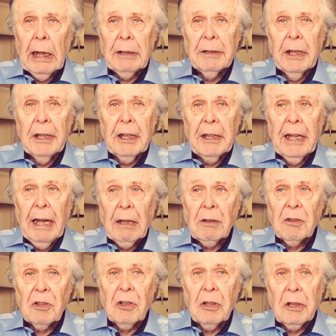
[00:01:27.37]
and then
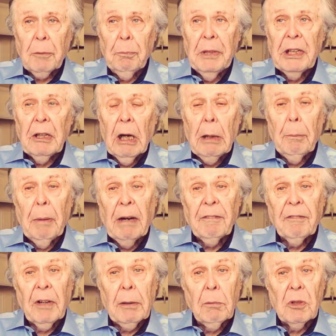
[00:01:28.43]
announced that the midnight
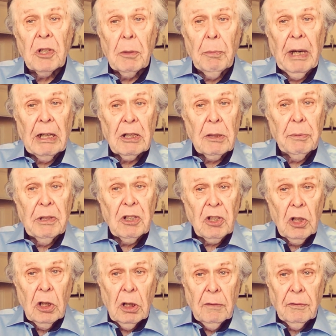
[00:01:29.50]
buffet was about to be
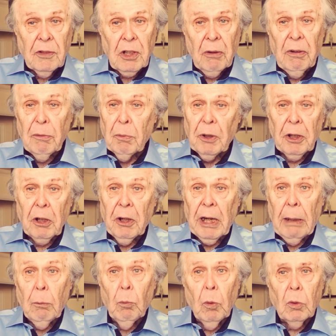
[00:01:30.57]
served. So everybody got
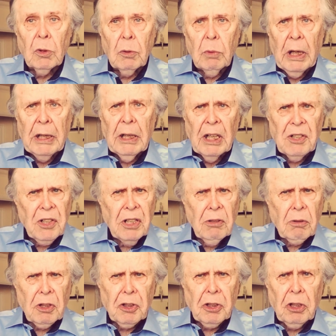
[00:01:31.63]
up and walked away. I said
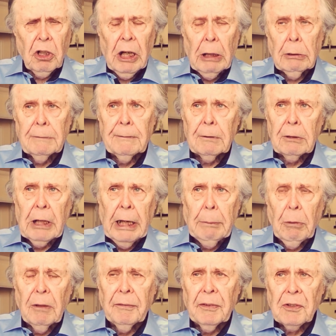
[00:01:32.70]
to her, she got off,
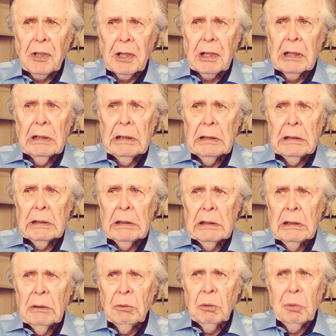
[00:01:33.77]
came off. I said,
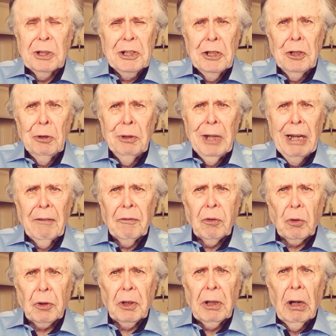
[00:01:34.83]
What did you do that
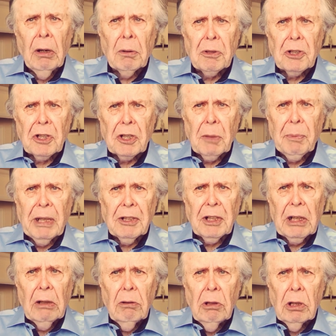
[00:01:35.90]
for? You know, I was just about
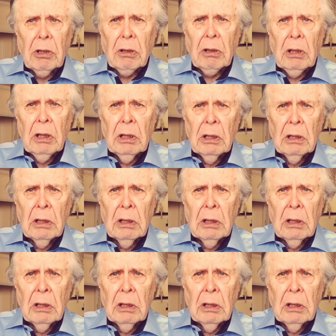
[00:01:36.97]
to go on.